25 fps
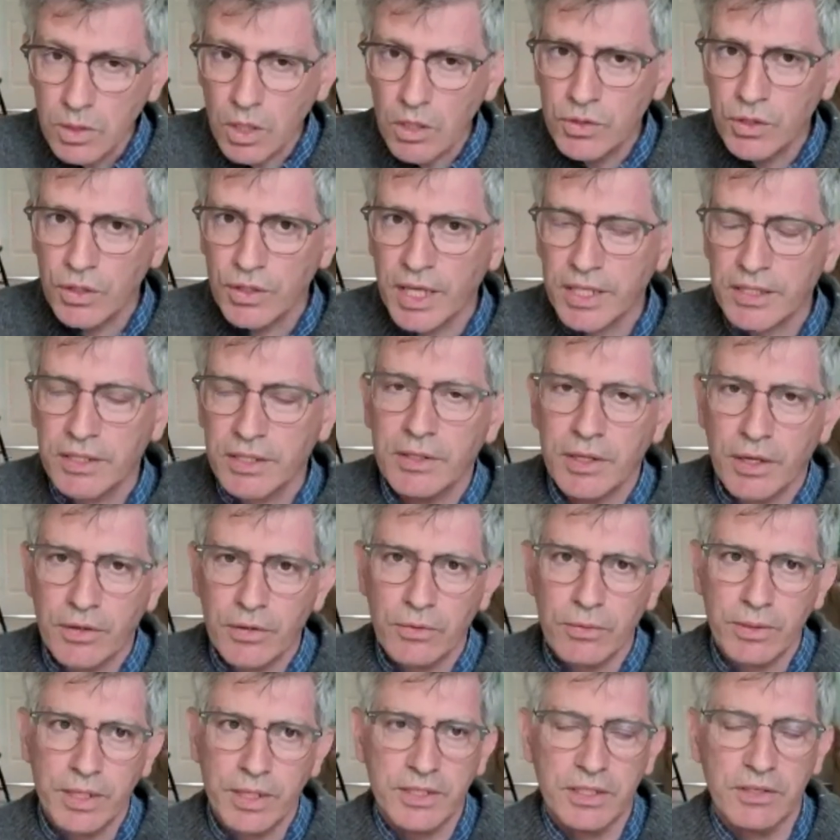So that's
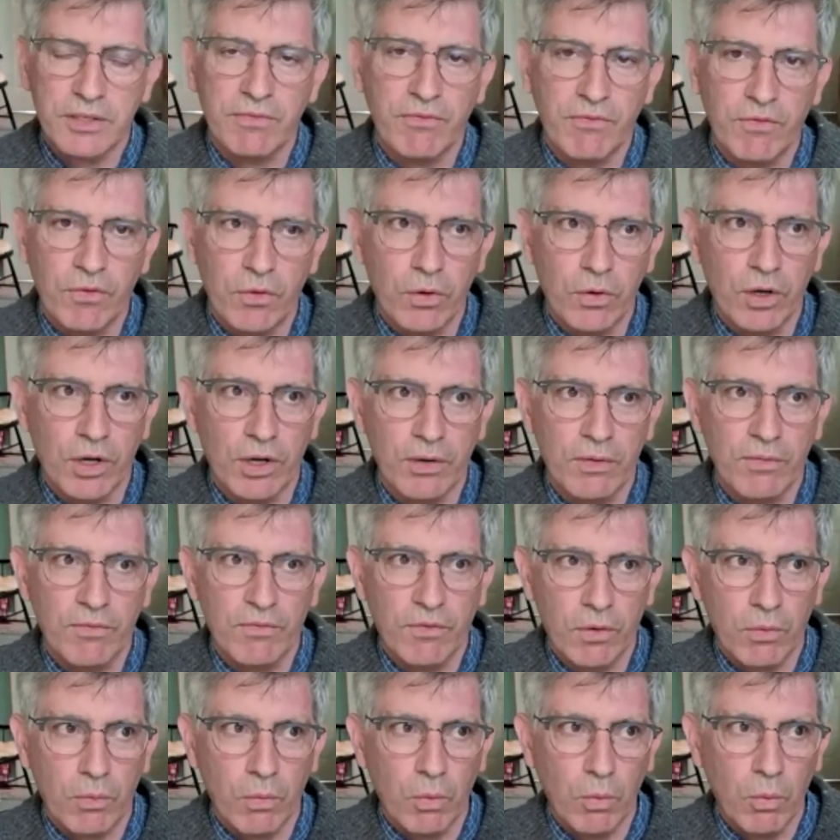another reason for
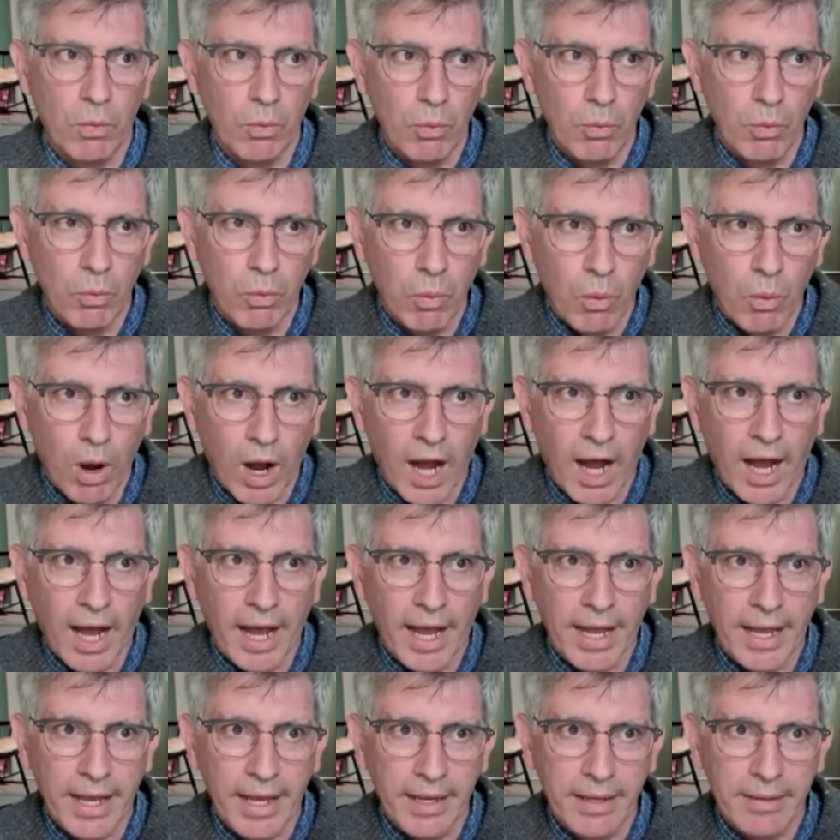
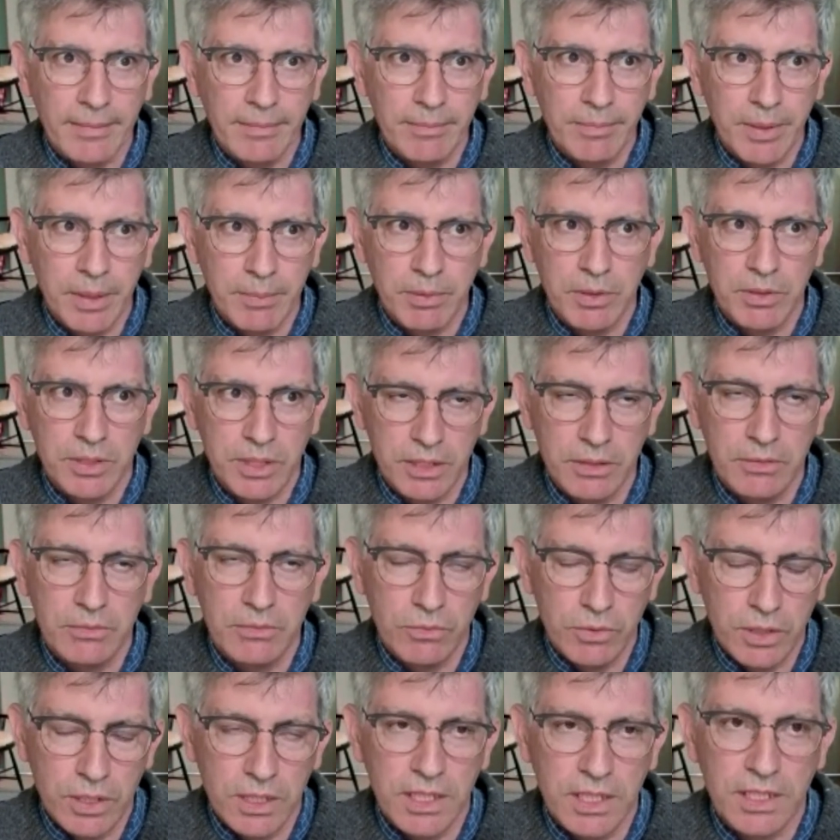why people
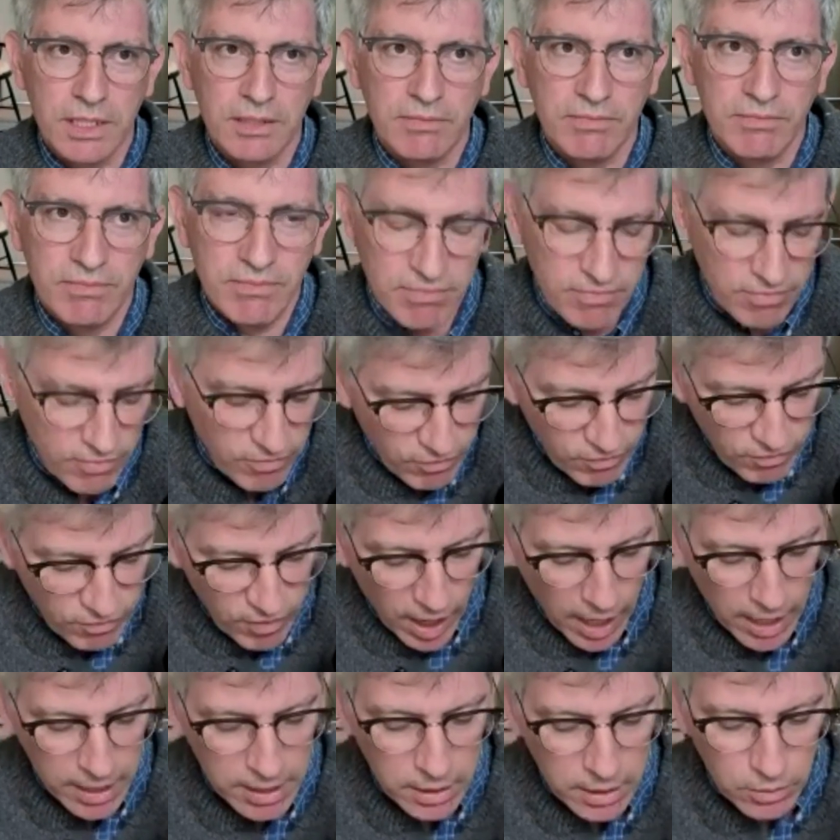didn't really
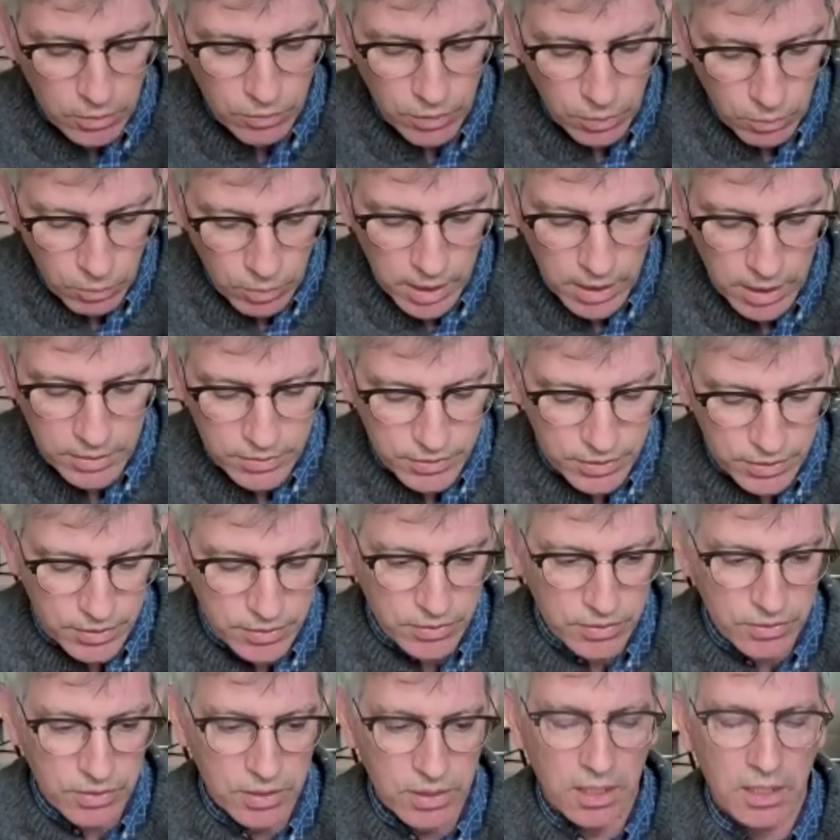follow the
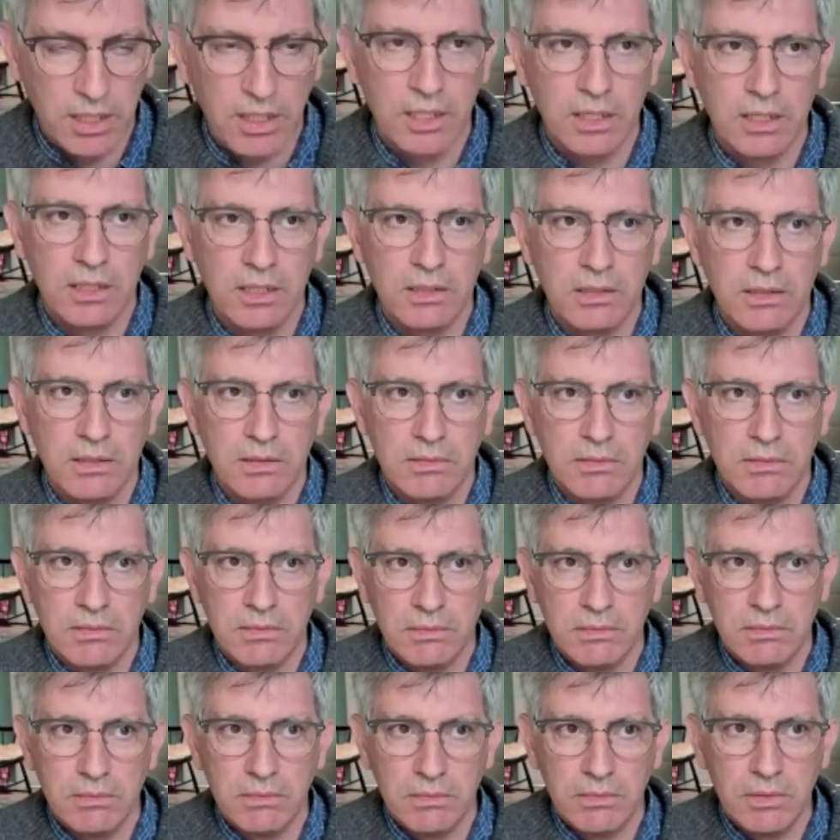Wells's
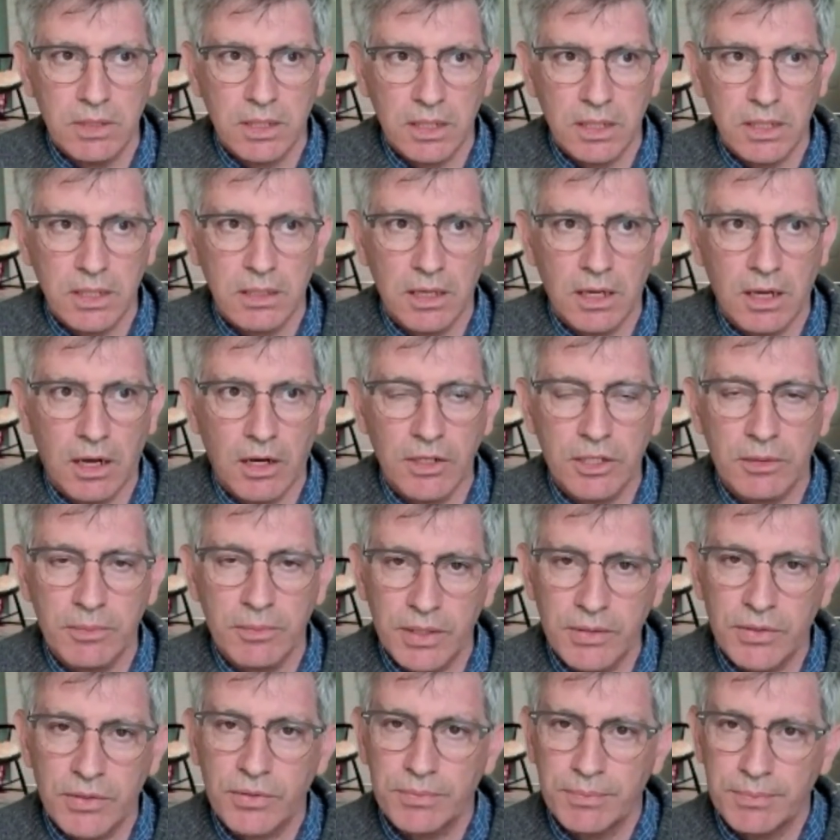
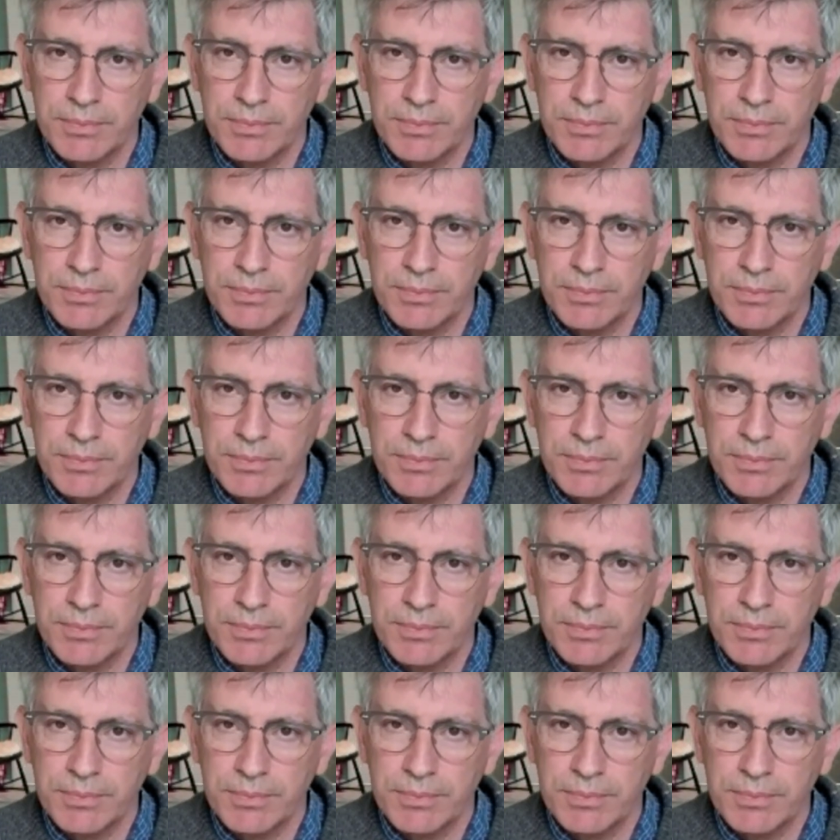arguments.